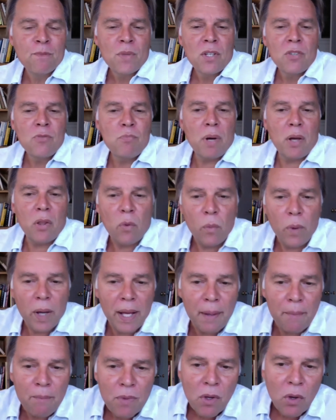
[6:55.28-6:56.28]
By the
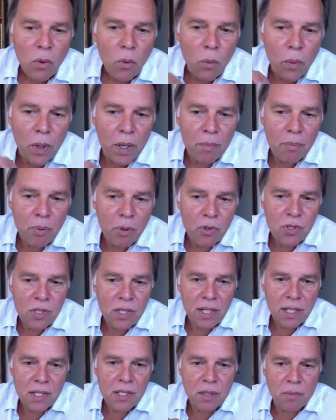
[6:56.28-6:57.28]
way, when a person
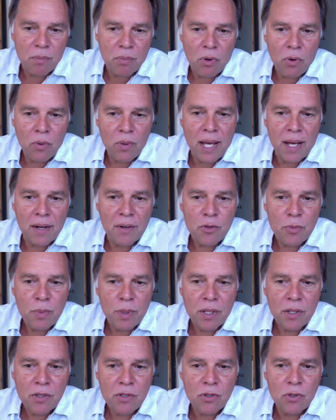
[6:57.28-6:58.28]
hits the pronoun, it's
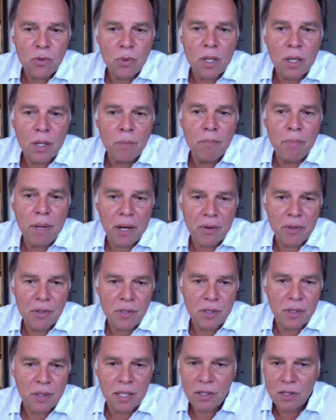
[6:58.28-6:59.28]
because they're doing a
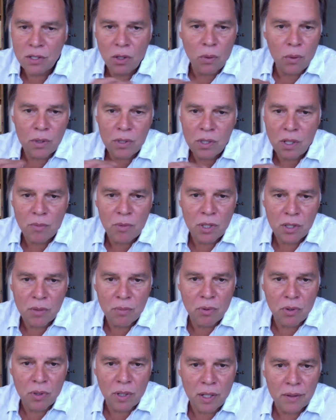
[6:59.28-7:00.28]
comparison. That's the only time you hit the
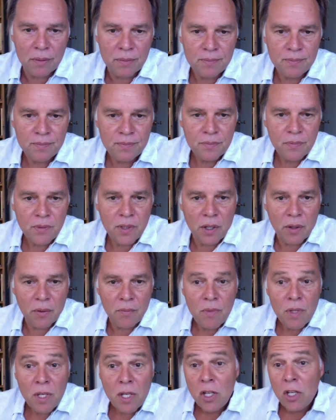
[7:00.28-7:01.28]
pronoun. You know,
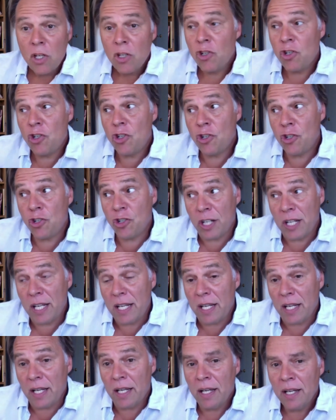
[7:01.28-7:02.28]

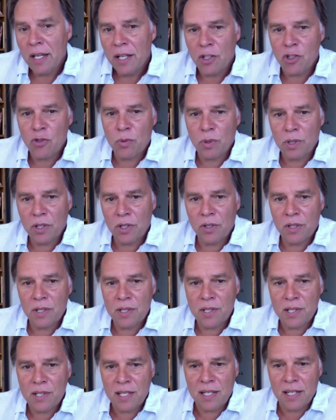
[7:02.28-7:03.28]
she is really good at
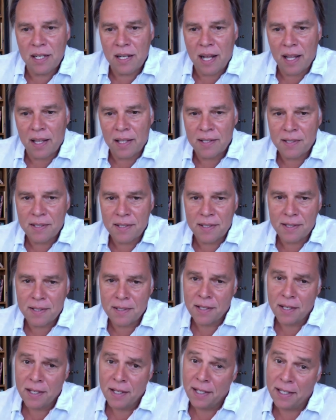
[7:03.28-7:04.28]
scene analysis.
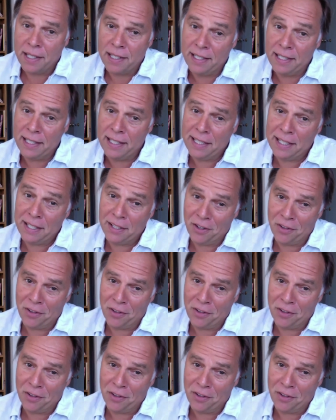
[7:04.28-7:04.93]
He, on